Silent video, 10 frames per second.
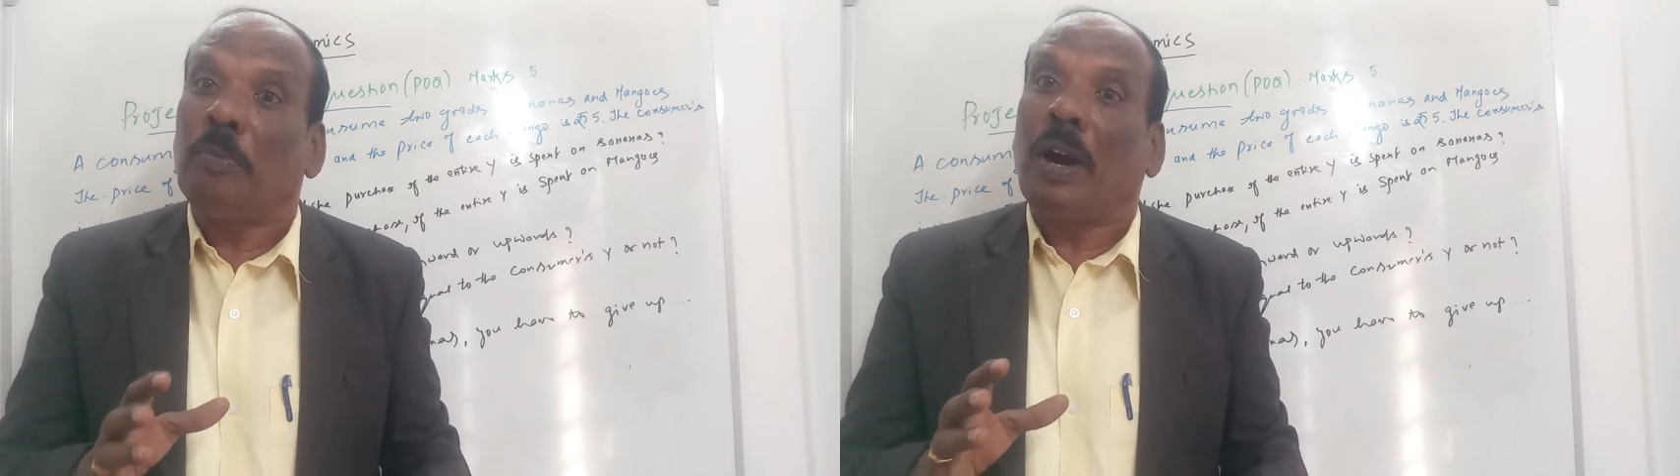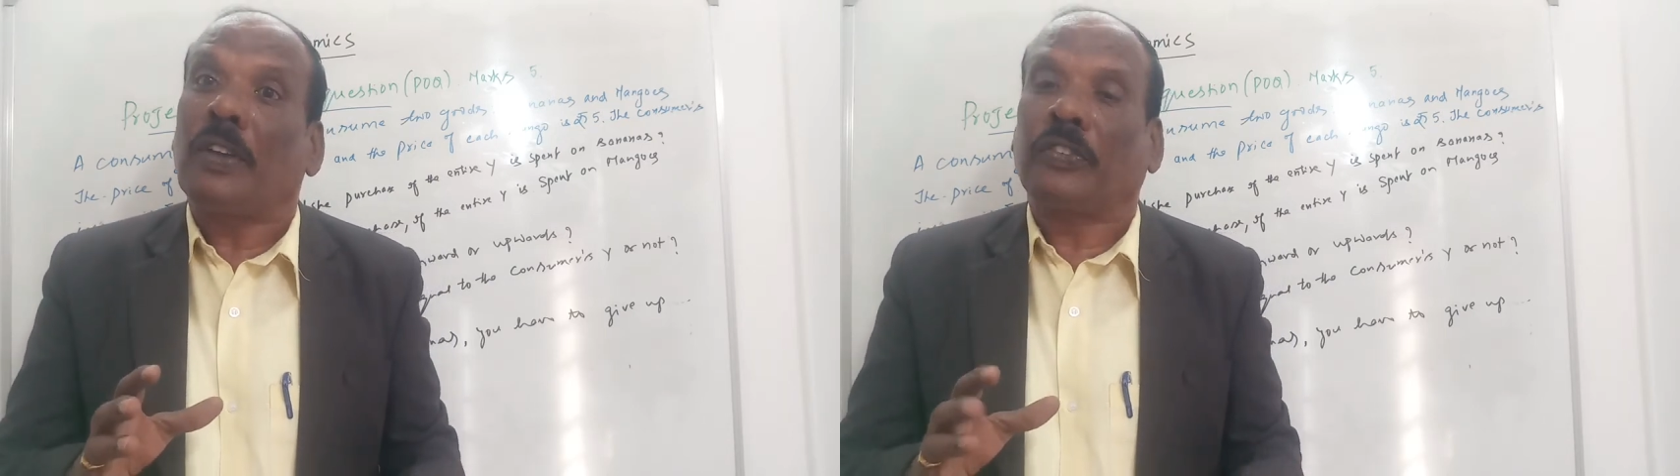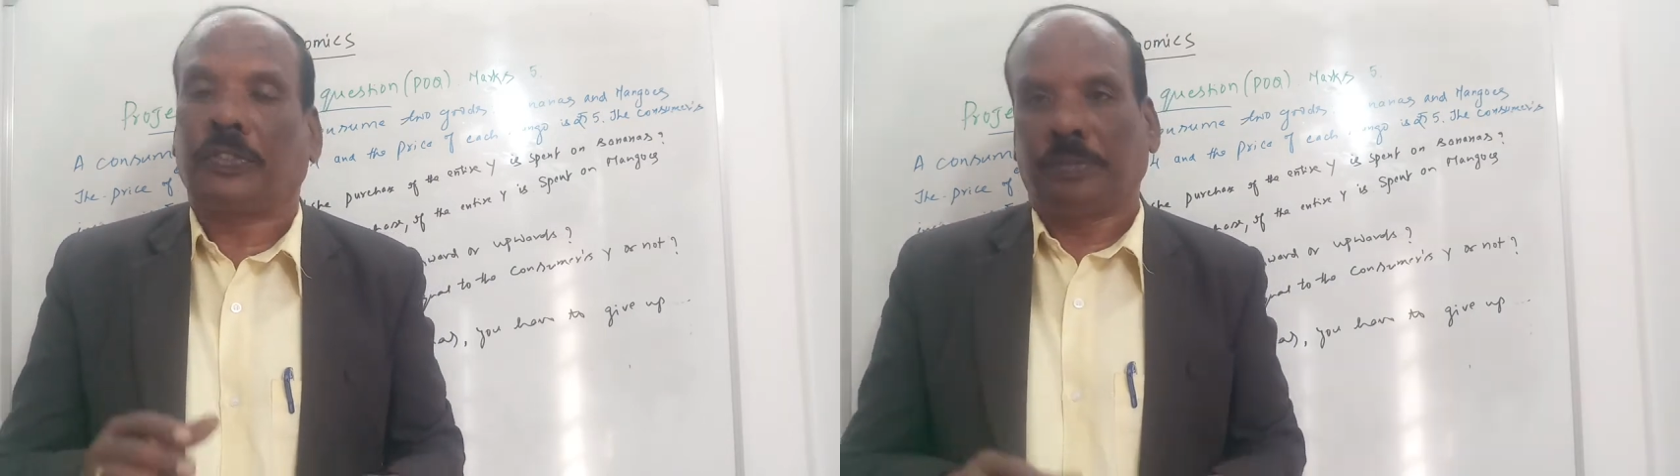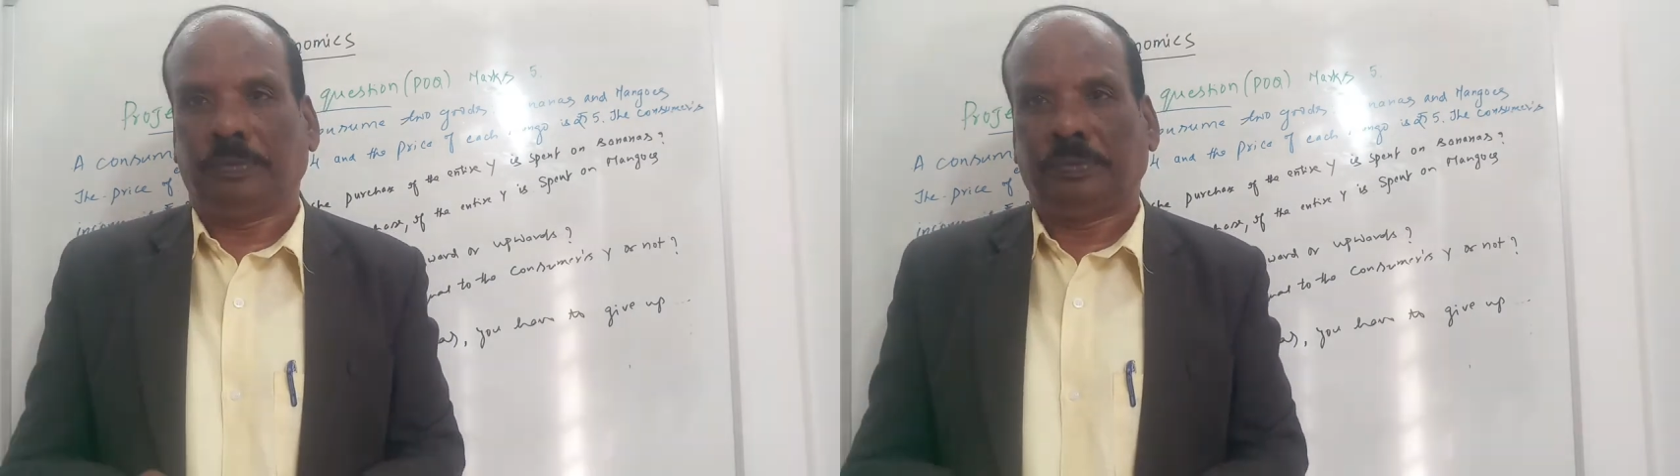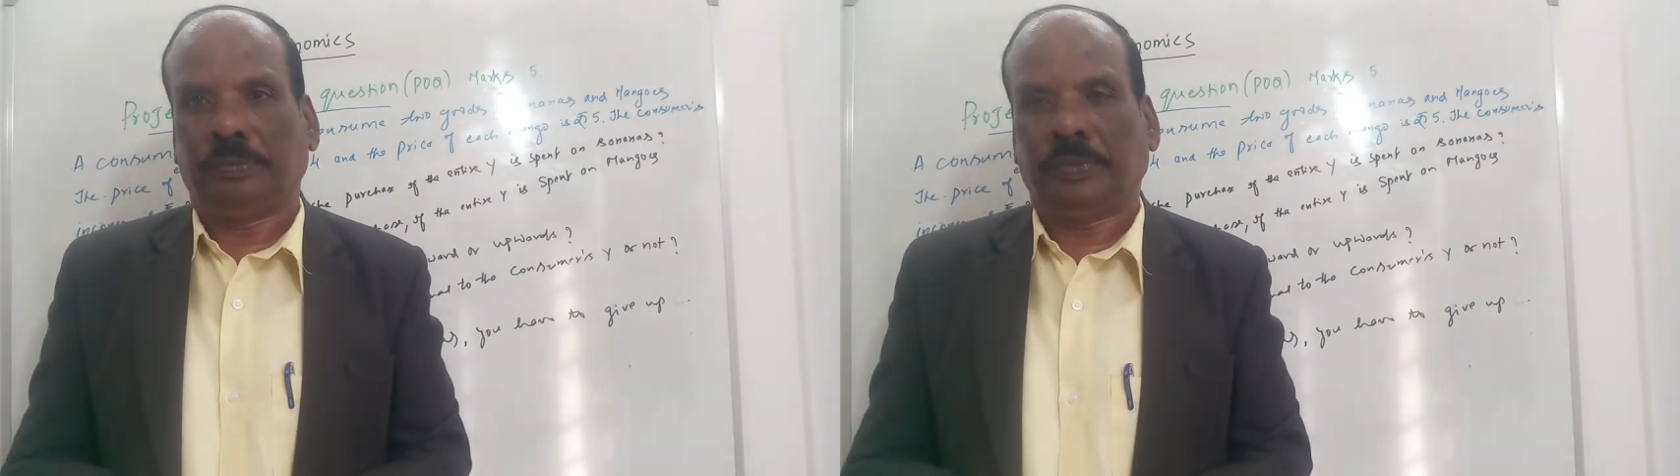marks
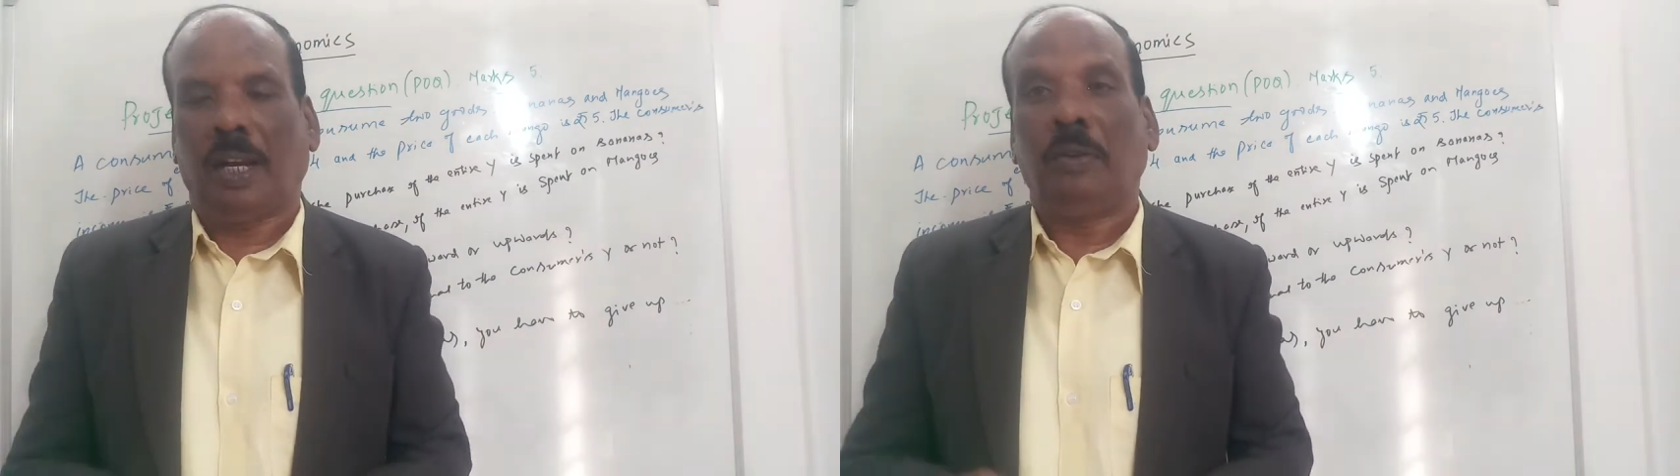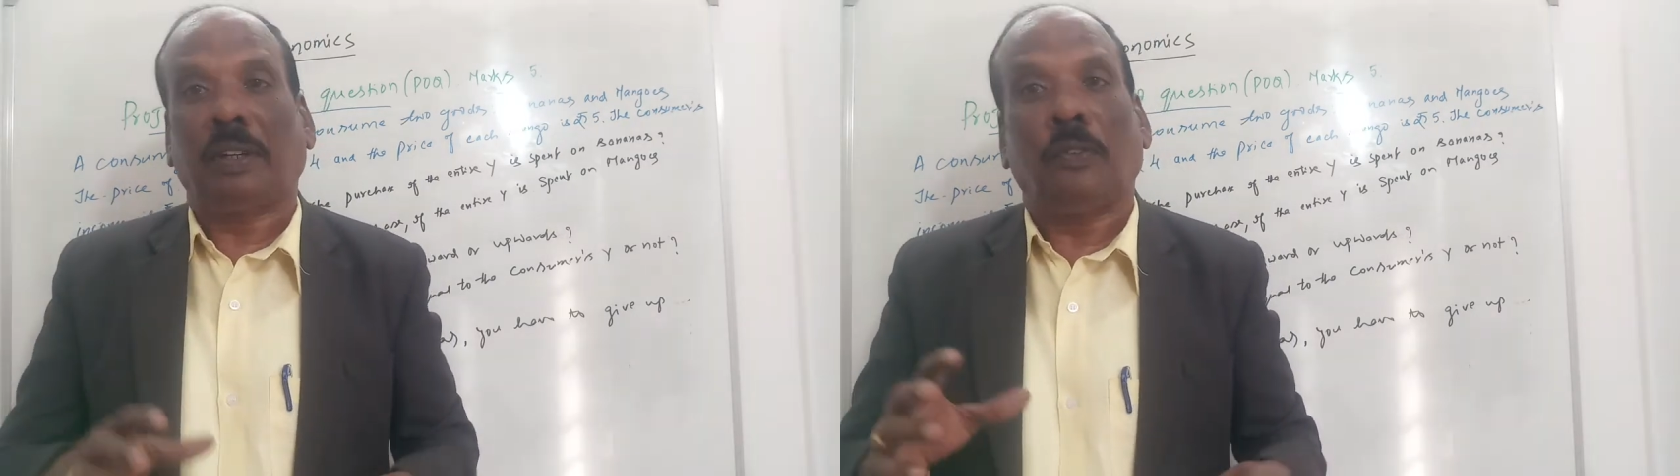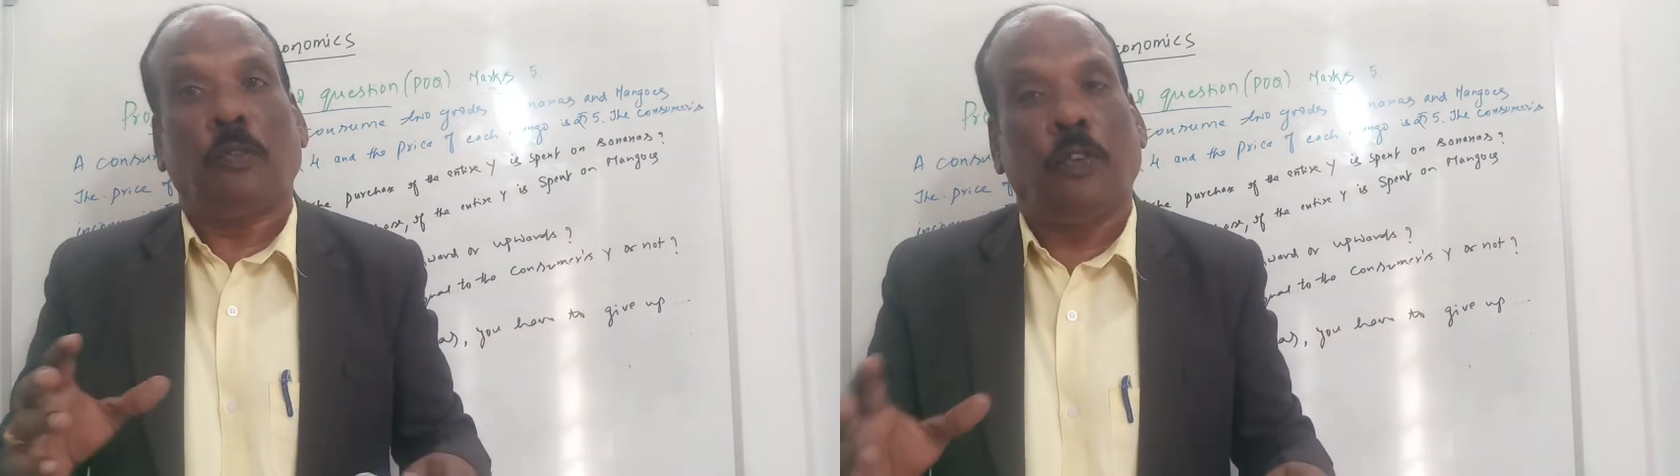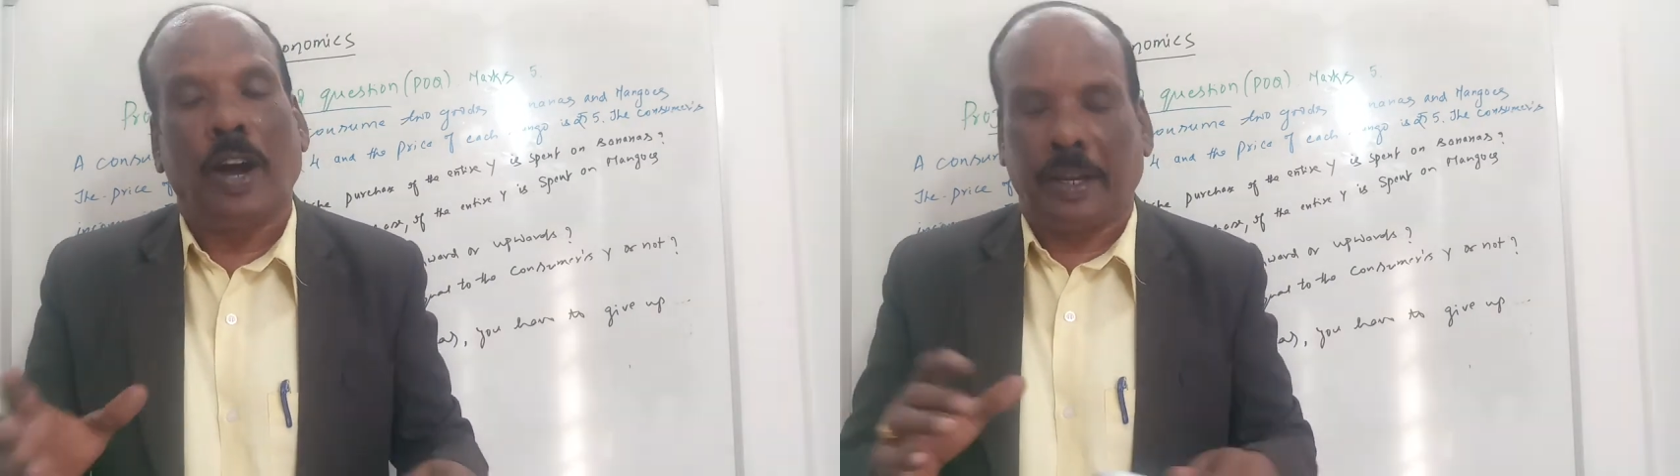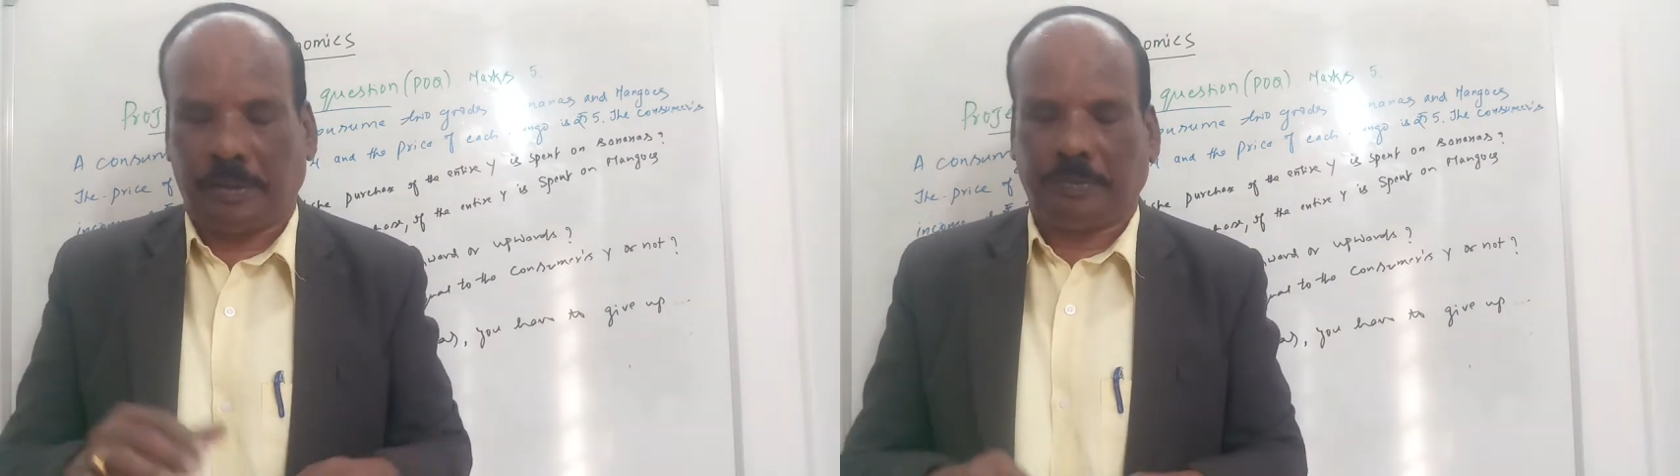out of
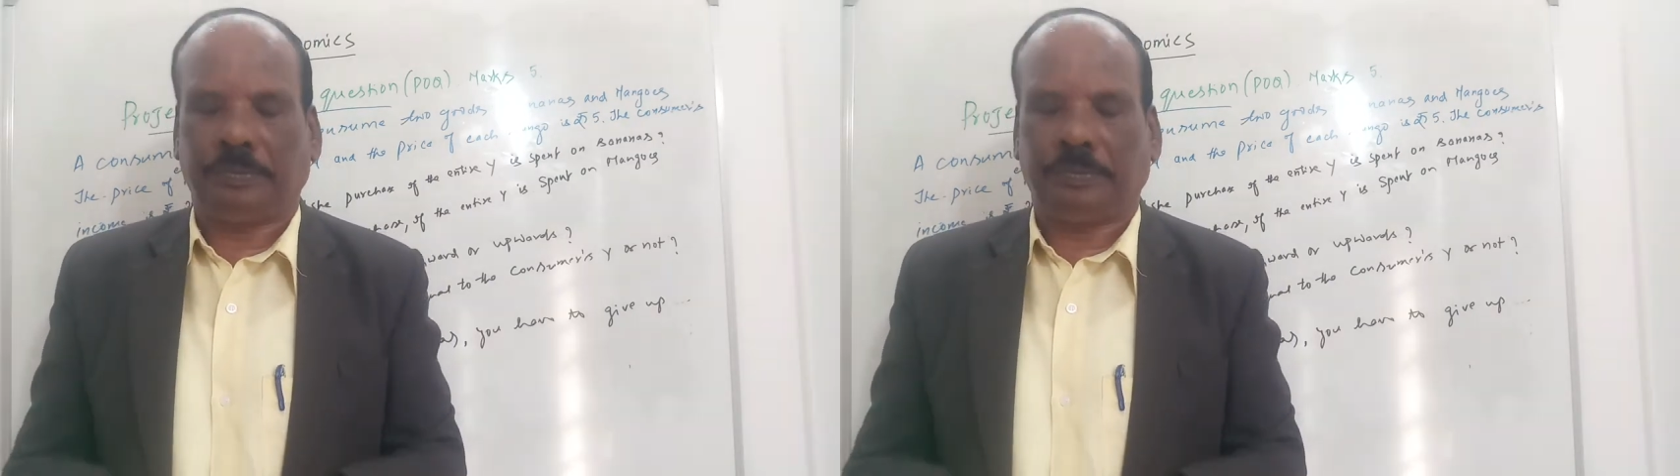5